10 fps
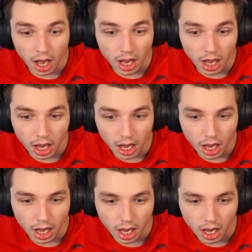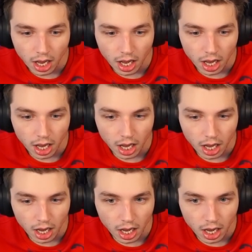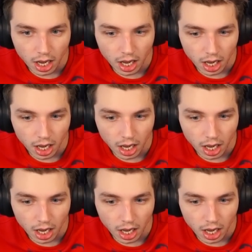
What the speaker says: Nobody speaks.